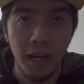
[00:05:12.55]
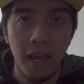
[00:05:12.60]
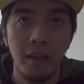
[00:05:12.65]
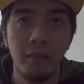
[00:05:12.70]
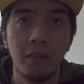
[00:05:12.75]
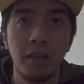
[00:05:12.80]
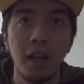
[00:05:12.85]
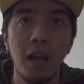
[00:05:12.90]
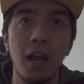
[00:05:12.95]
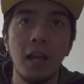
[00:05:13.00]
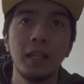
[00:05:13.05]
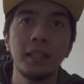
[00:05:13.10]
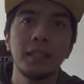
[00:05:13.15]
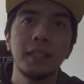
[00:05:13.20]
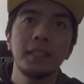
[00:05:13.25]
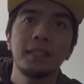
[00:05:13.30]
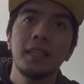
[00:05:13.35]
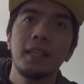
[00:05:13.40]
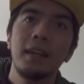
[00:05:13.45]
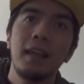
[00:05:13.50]
heavy, guys.
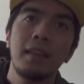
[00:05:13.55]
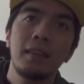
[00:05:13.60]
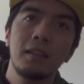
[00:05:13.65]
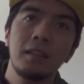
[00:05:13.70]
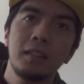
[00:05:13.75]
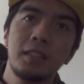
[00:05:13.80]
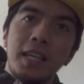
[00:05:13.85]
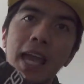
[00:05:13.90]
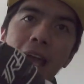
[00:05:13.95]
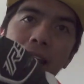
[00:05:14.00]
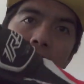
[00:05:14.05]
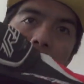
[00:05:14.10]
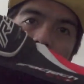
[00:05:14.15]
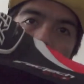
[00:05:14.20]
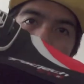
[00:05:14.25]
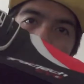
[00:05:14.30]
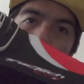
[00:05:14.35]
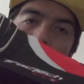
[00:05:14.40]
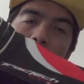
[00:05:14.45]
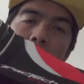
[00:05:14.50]
It's a leather
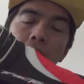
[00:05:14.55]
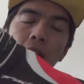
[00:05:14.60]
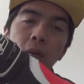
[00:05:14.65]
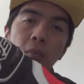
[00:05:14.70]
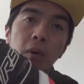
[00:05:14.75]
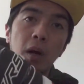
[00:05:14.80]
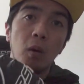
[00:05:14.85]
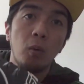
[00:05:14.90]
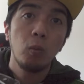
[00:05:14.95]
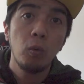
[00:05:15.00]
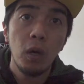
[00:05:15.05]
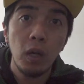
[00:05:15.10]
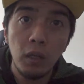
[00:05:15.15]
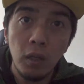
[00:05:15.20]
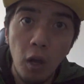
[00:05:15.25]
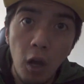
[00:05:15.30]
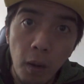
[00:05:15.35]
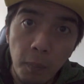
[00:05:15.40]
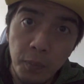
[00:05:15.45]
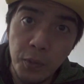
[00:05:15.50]
jacket. But
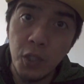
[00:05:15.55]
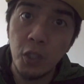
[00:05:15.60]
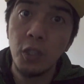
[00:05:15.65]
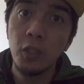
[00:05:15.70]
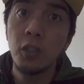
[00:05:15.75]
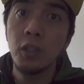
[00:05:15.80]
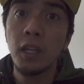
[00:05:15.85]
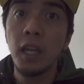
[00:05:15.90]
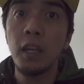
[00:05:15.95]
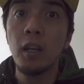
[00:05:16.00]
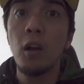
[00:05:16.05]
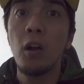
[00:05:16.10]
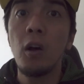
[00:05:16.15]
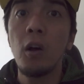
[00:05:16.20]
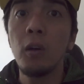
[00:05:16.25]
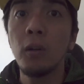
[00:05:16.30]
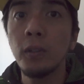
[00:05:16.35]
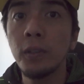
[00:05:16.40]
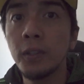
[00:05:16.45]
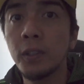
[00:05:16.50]
one option you can
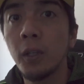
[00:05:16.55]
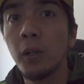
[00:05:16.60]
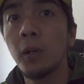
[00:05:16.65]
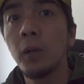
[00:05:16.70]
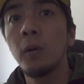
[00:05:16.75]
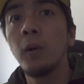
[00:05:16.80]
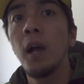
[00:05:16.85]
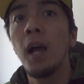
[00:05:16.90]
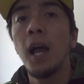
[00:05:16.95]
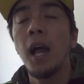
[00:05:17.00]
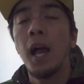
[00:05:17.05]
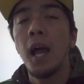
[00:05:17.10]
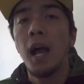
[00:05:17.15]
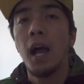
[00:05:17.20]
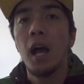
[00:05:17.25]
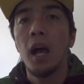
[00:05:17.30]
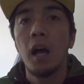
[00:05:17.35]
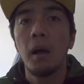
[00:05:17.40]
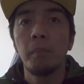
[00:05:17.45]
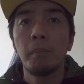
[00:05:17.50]
also
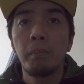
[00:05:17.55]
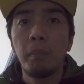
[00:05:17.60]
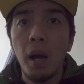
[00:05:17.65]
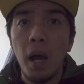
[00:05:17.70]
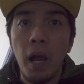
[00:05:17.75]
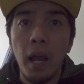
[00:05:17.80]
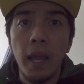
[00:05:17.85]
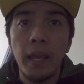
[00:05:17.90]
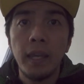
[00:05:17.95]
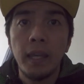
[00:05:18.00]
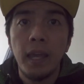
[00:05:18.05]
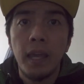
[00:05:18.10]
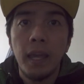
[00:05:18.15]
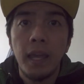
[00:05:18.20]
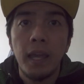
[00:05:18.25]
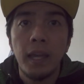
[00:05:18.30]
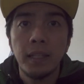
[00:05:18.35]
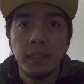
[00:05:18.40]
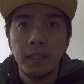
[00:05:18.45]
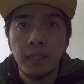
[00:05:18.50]
buy
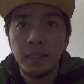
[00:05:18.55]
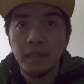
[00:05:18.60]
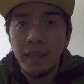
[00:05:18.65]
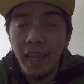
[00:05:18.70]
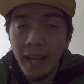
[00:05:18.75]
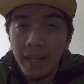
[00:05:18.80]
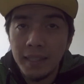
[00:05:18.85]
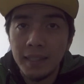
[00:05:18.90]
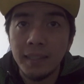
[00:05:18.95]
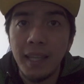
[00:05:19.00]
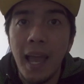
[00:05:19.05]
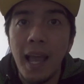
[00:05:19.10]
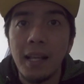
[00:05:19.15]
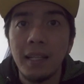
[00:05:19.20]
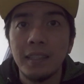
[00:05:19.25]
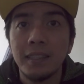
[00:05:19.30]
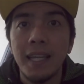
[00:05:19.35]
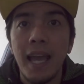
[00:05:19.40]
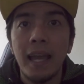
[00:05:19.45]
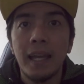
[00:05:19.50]
is a
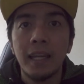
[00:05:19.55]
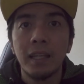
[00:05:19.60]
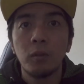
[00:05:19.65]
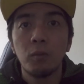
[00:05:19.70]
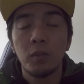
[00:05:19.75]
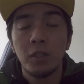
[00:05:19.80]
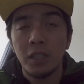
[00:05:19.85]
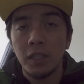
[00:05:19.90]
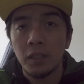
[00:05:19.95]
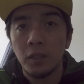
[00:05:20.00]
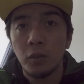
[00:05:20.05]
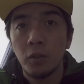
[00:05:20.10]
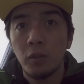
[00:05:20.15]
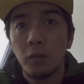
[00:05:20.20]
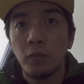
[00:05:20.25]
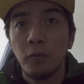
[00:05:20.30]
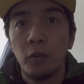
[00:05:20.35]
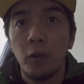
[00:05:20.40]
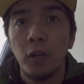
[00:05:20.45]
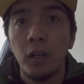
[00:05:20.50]
textile jacket, which is
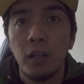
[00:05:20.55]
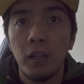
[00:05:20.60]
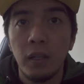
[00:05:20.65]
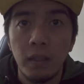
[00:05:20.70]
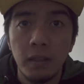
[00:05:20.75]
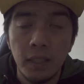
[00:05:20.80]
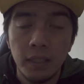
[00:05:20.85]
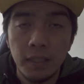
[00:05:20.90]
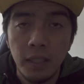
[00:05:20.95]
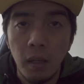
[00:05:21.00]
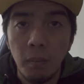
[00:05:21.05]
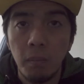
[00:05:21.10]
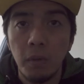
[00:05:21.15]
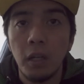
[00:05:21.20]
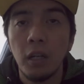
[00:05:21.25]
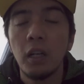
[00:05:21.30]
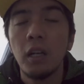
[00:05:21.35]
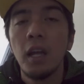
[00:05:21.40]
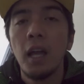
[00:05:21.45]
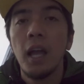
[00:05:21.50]
good for the
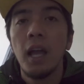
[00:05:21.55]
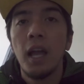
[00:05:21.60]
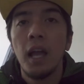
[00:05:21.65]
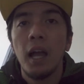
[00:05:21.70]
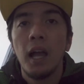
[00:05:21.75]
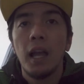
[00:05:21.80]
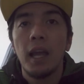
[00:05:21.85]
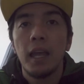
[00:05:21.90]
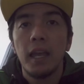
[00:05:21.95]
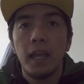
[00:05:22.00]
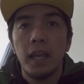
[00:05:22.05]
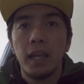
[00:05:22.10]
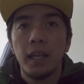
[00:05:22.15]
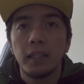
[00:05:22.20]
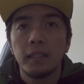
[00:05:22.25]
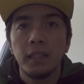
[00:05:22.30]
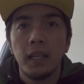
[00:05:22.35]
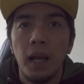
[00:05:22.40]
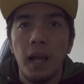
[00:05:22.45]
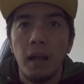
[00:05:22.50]
summer.
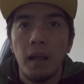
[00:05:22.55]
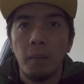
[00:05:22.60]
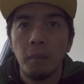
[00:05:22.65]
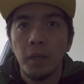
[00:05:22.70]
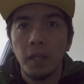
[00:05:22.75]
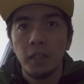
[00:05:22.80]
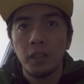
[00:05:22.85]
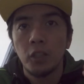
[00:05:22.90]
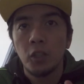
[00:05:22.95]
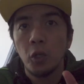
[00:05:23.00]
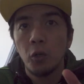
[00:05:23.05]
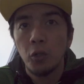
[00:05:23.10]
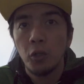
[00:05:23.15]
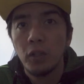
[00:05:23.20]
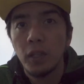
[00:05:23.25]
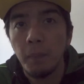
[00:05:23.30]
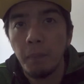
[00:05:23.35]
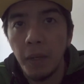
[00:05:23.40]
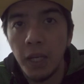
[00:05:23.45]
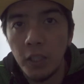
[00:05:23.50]
I'm gonna show
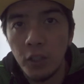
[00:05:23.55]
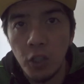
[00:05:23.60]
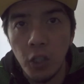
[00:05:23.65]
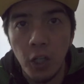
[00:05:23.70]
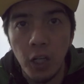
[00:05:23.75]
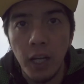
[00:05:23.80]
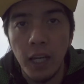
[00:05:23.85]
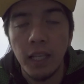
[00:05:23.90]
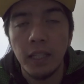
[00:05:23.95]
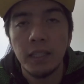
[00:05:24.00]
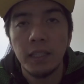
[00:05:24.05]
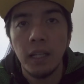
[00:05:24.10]
you the picture. It's